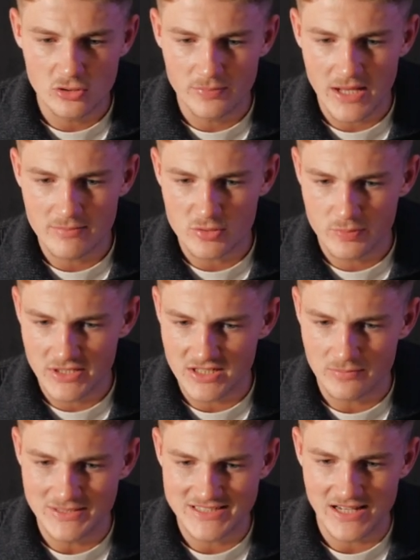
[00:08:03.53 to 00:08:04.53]
you'll be able to
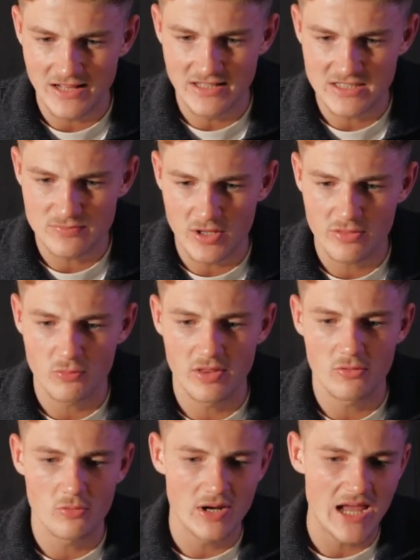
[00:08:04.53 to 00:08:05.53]
predictably scale each month with
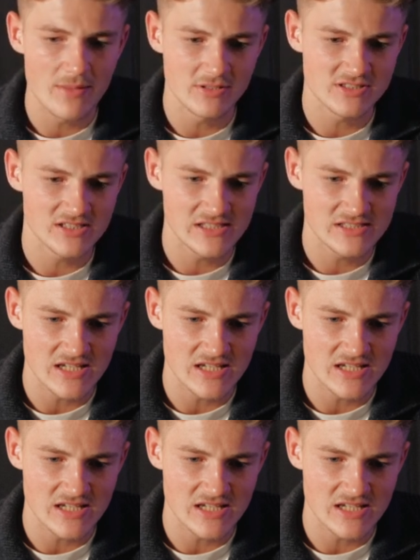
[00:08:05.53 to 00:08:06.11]
a reliable sales